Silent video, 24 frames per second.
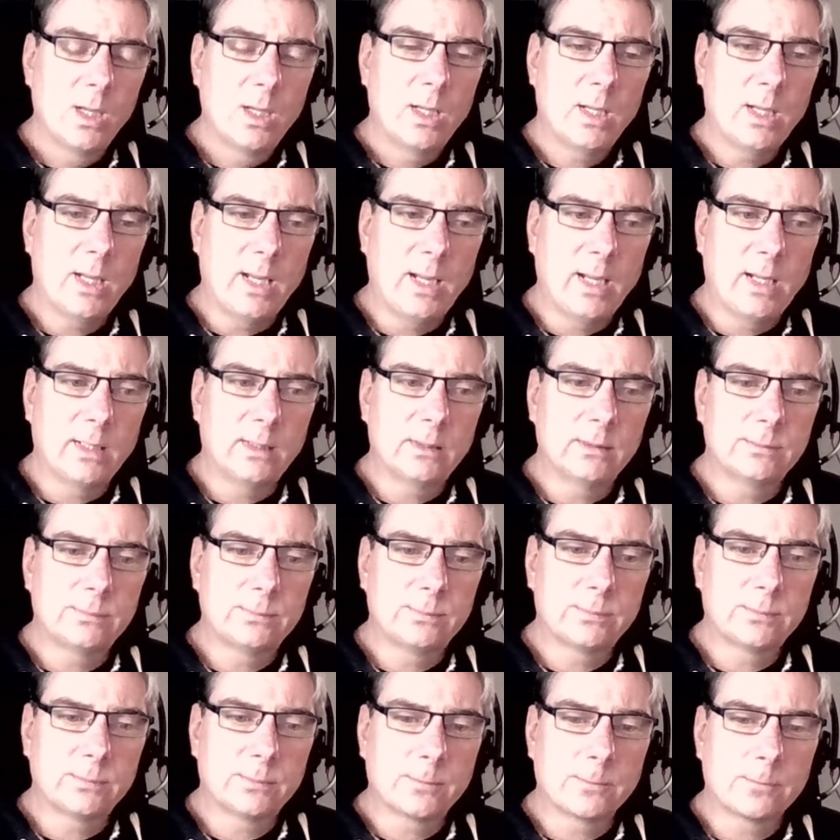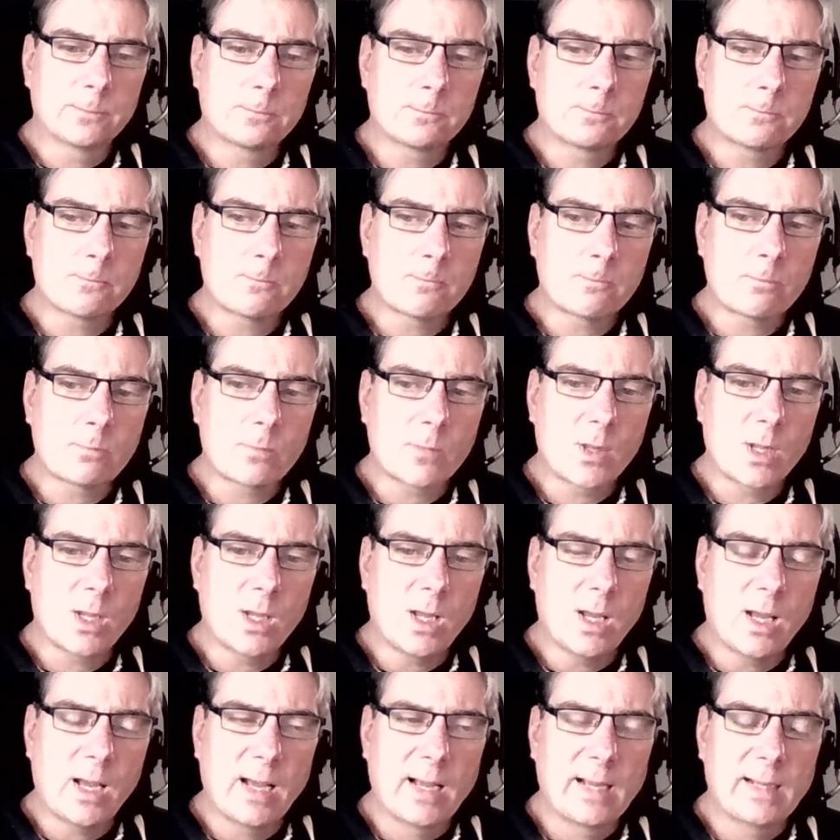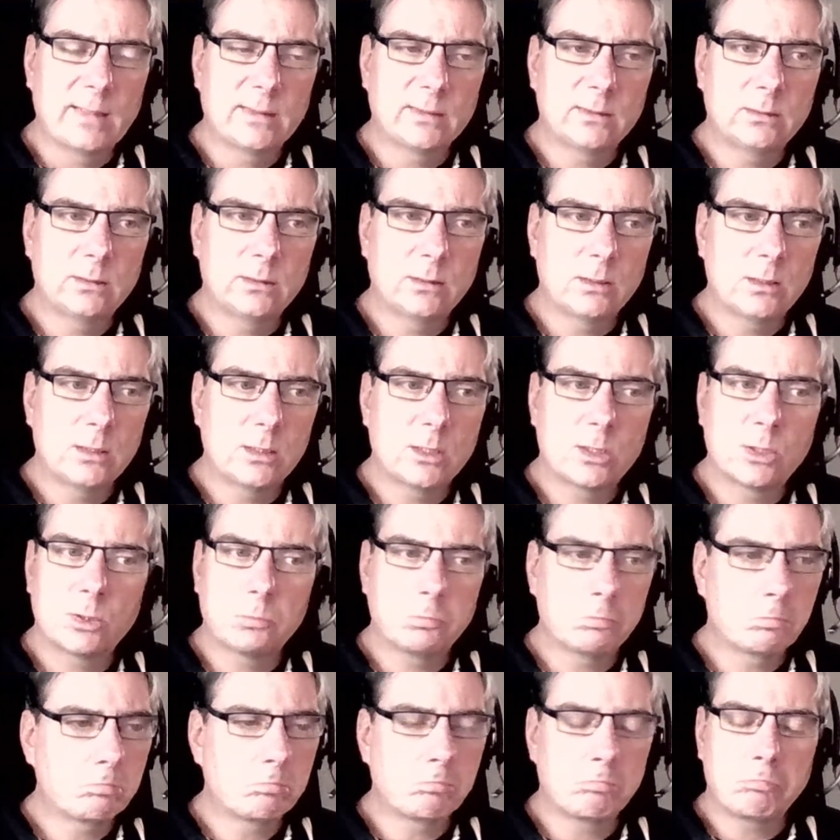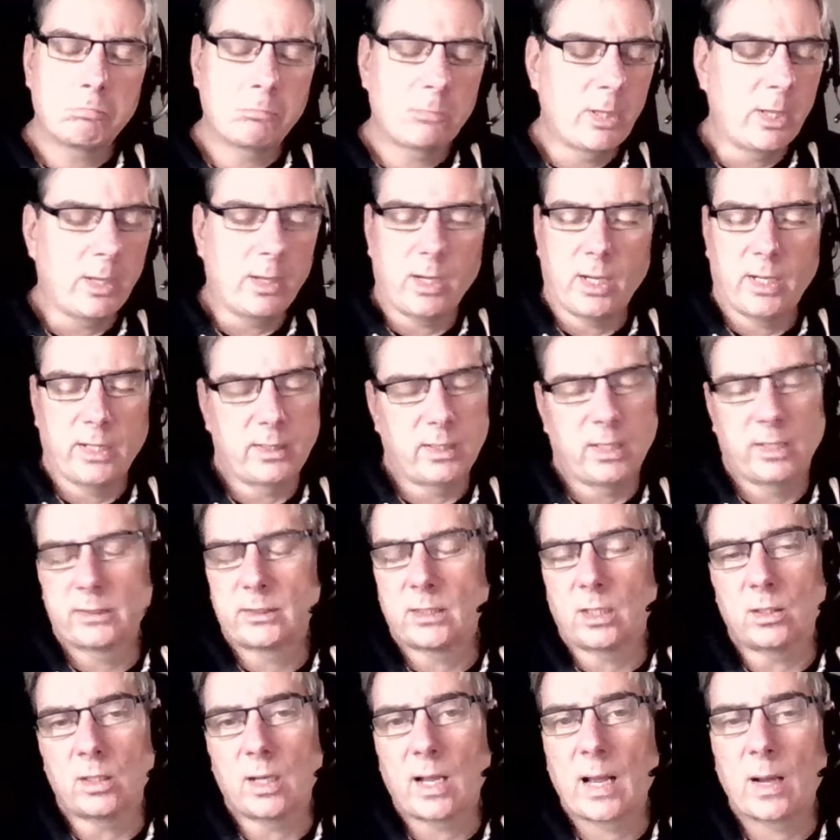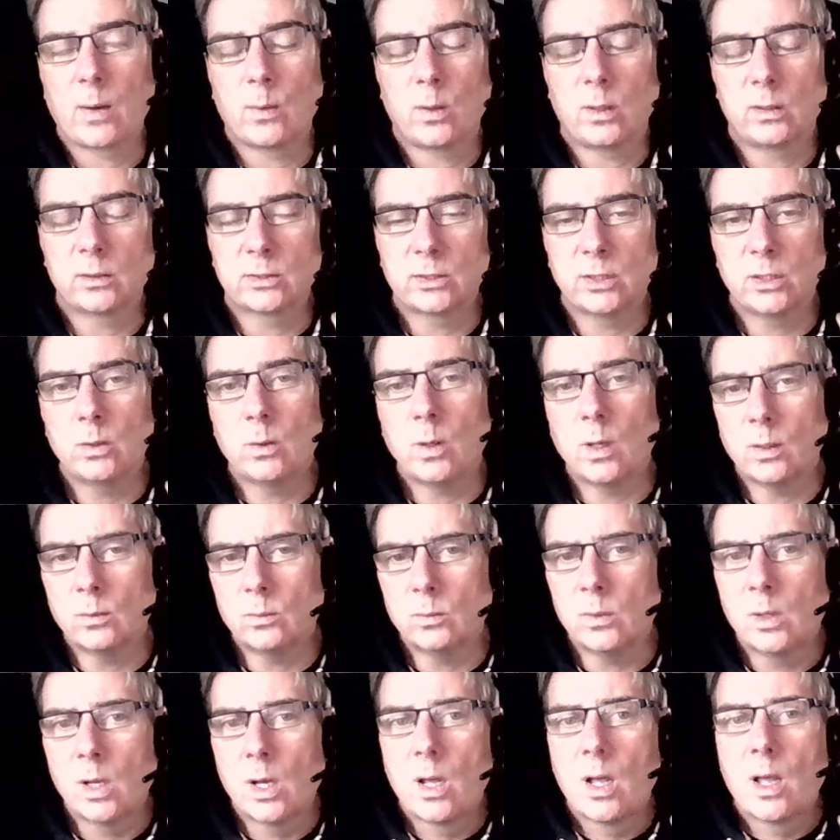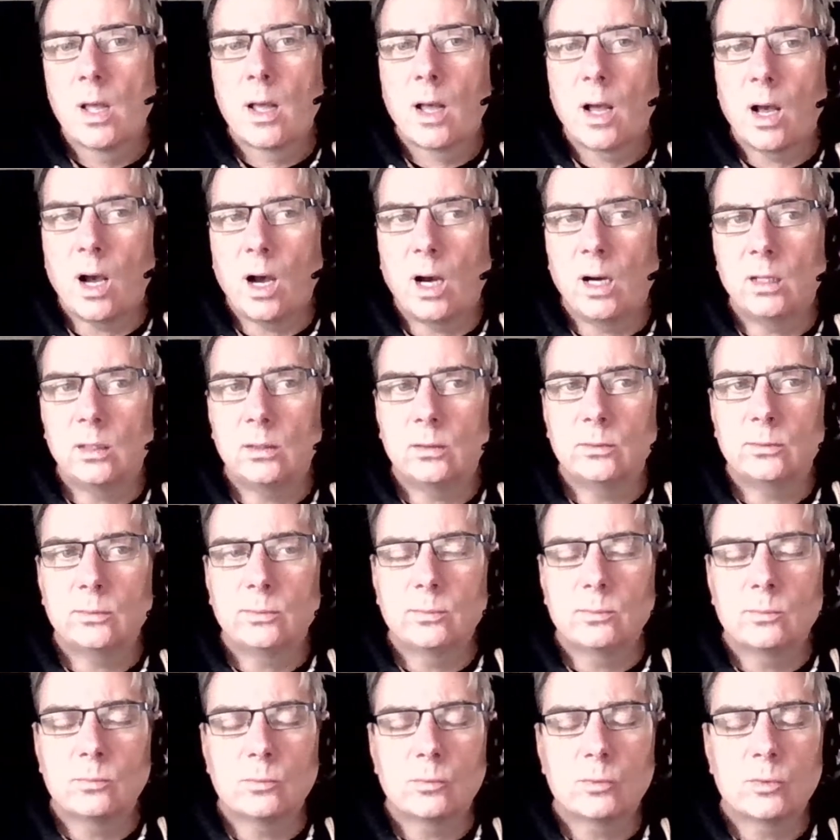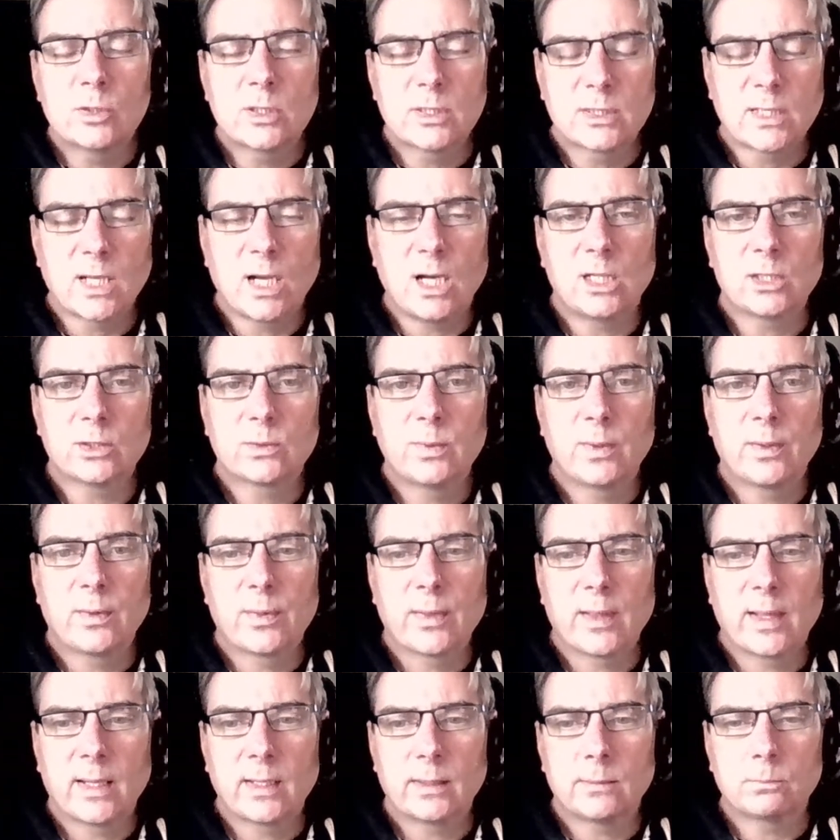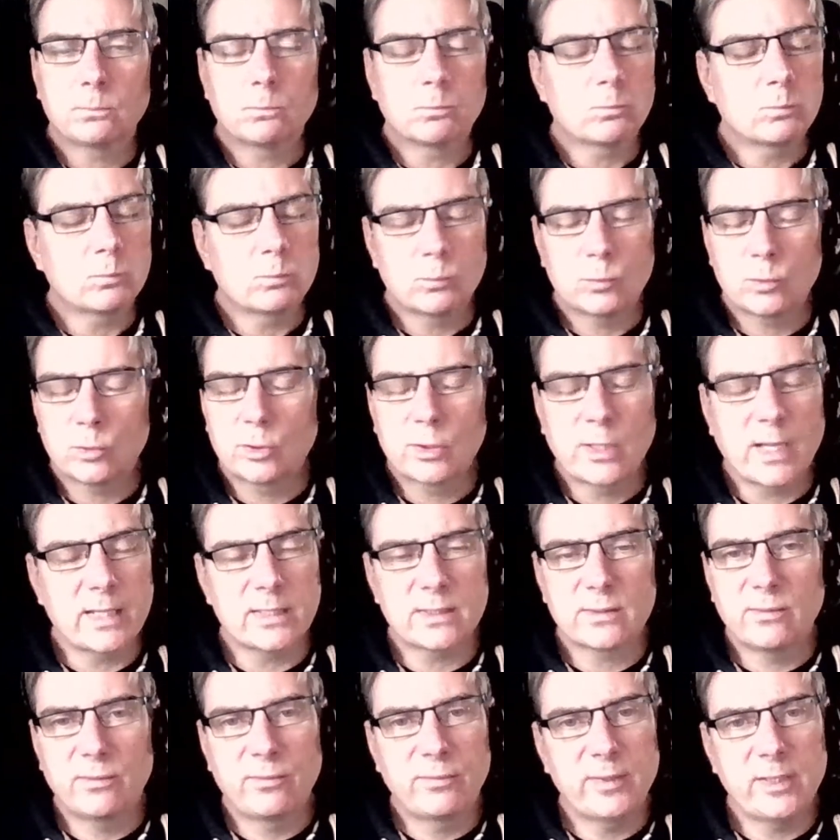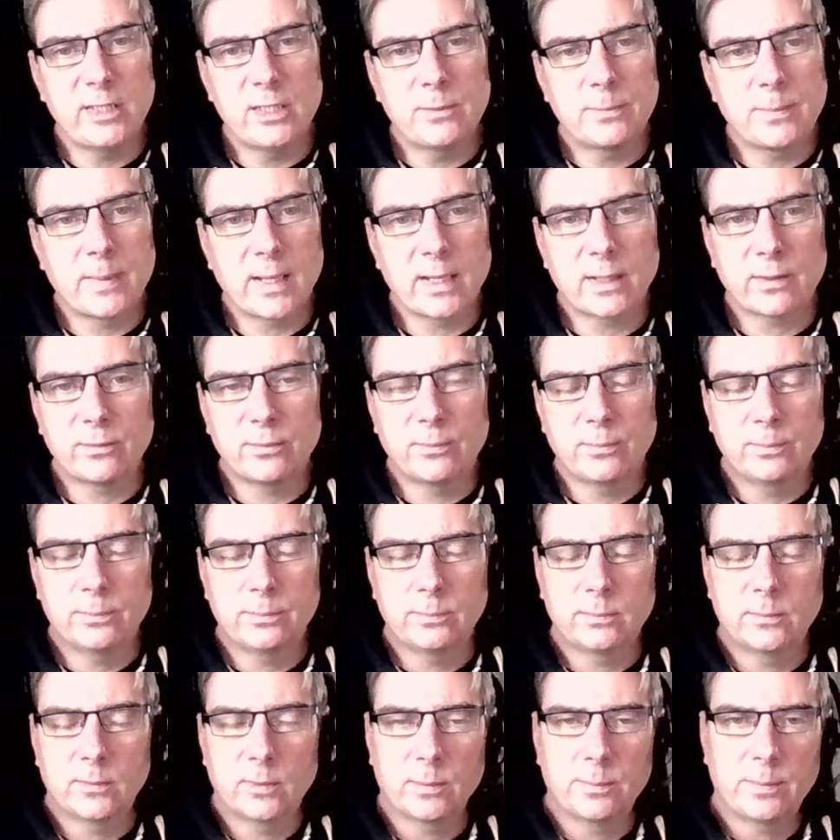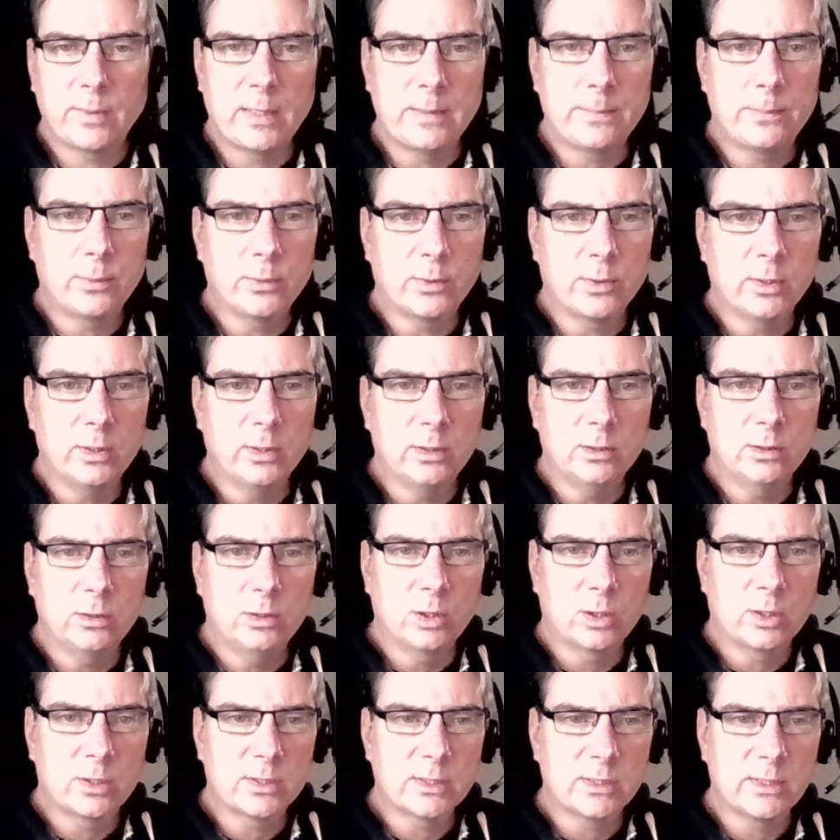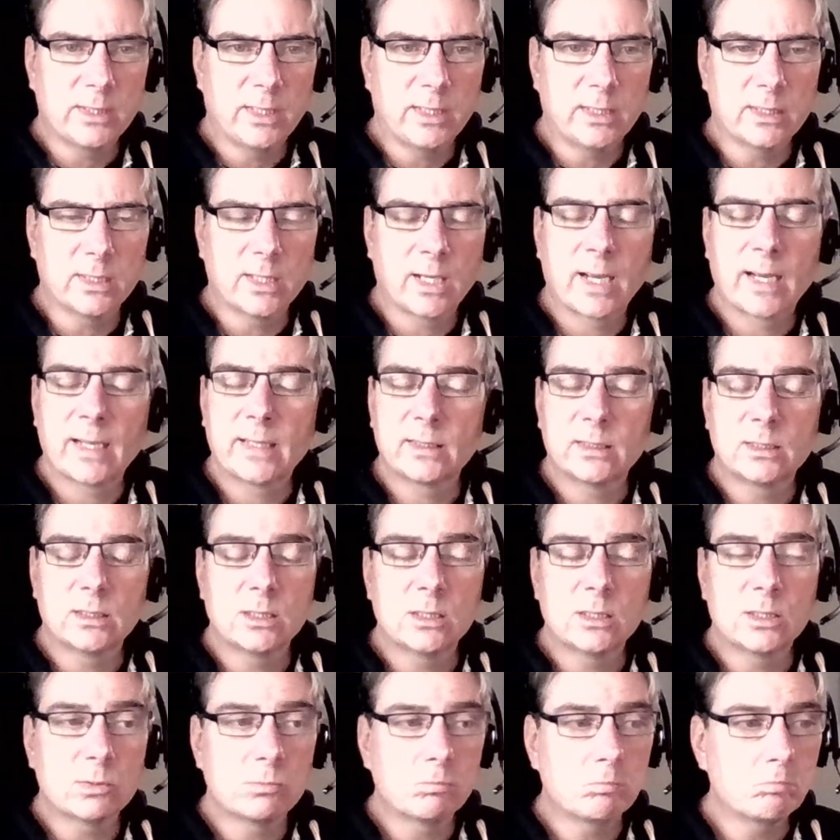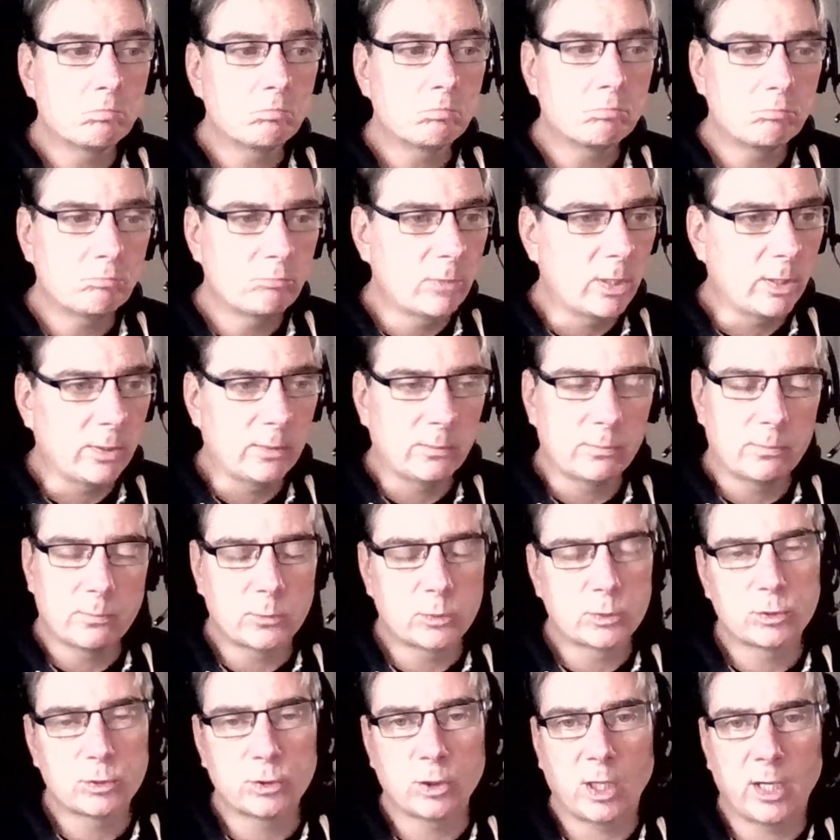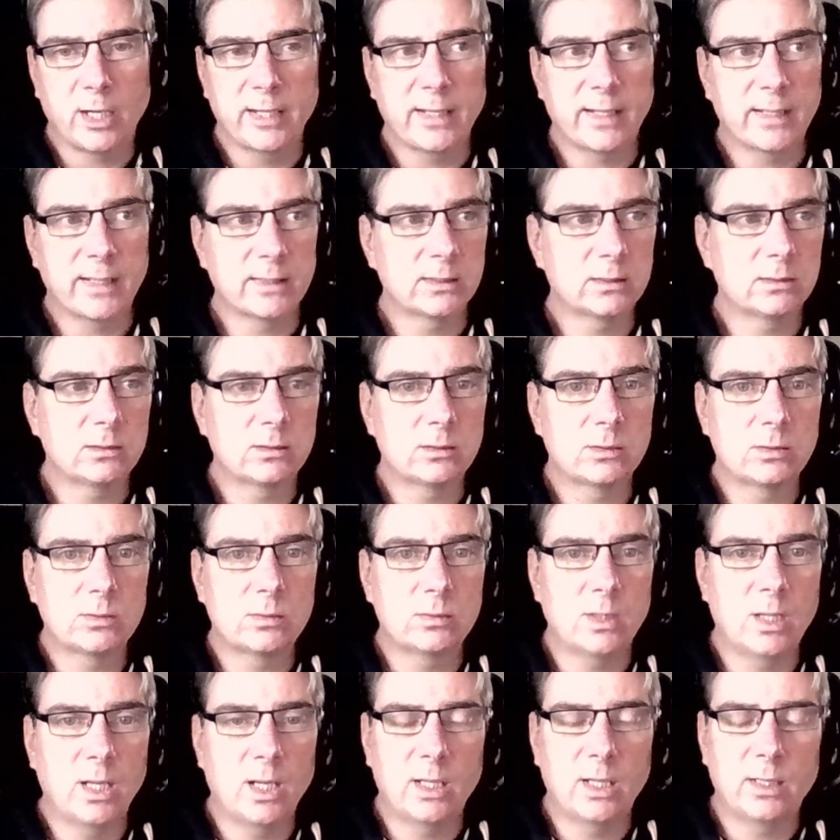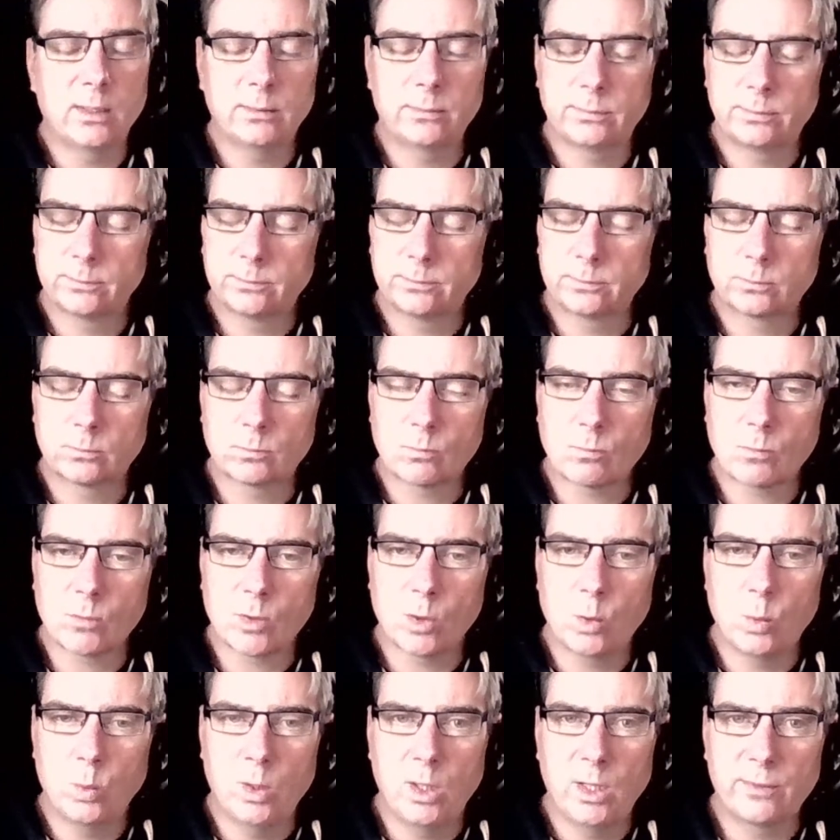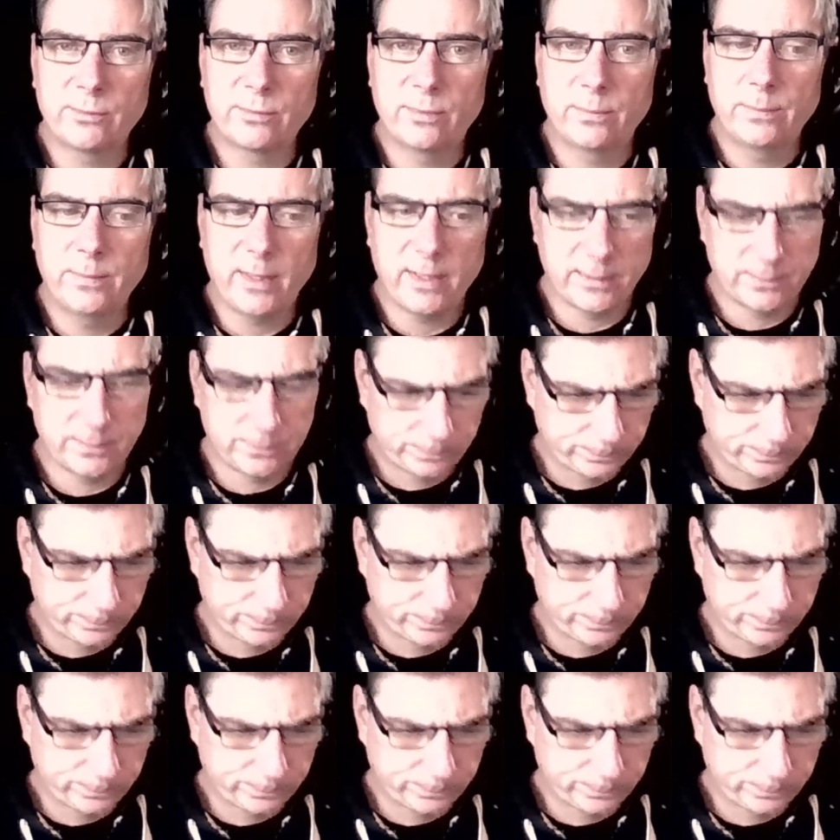Uh, and yeah, I don't know how I'll do. I'll start with that, get some feedback from people that look at it, and try and work from there.